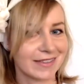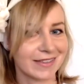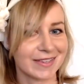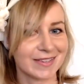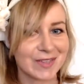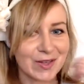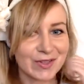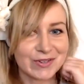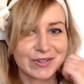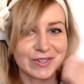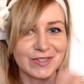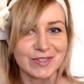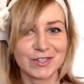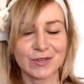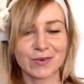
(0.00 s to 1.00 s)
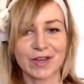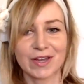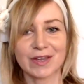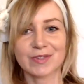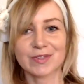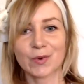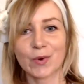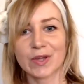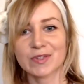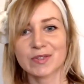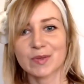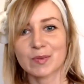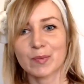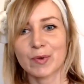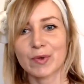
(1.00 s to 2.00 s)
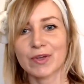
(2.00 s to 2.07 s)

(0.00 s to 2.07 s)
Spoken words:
That's all there is to it. It's quite simple.